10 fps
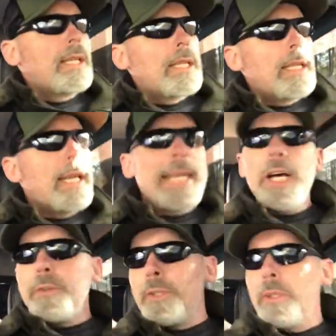get out
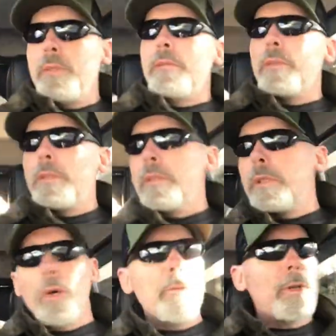and
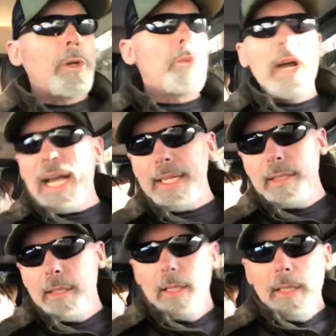go for a little ride.
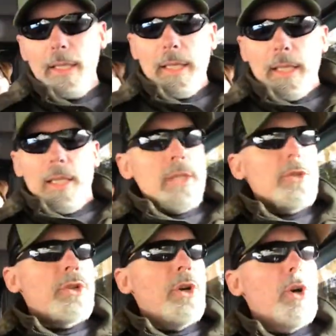
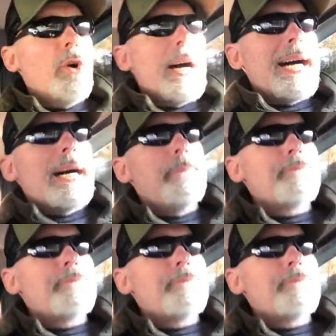So I